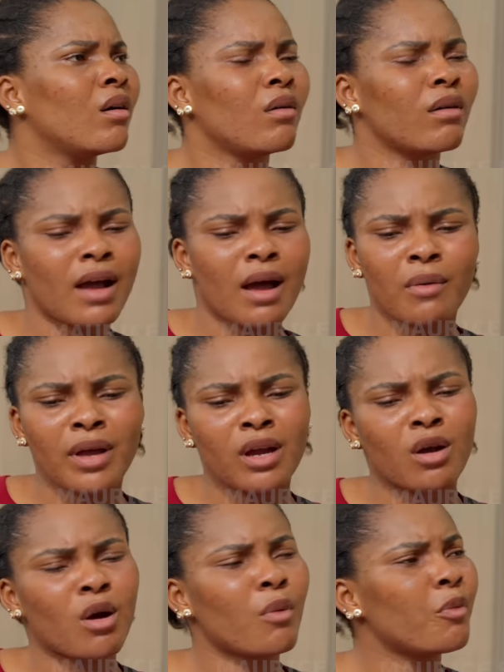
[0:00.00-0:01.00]
Oga,
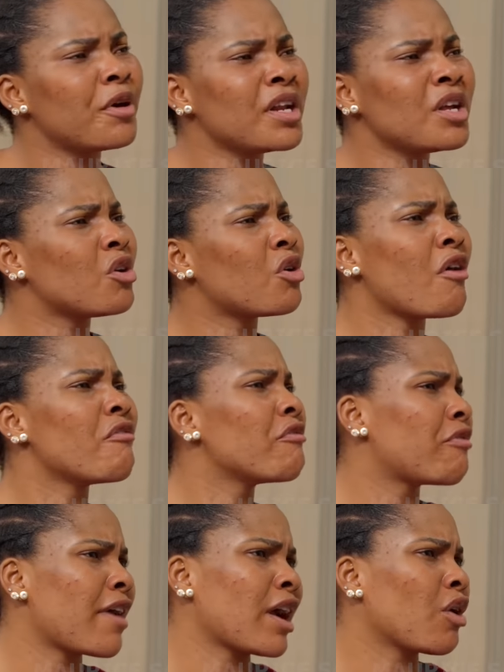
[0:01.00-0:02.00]
welcome. Where do you
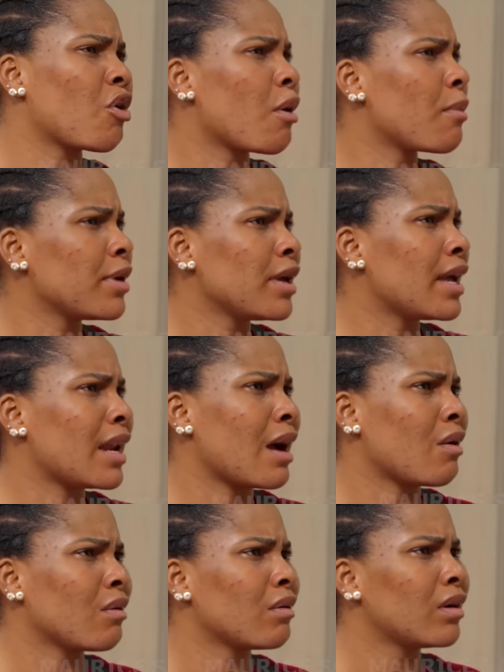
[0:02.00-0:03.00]
come find? Come here
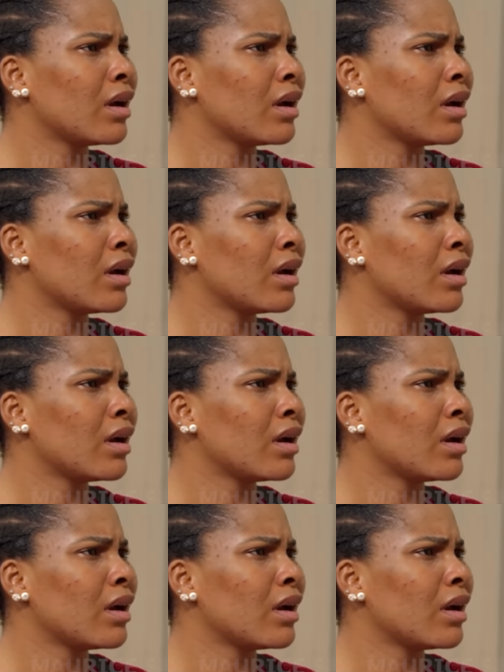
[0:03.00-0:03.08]
now.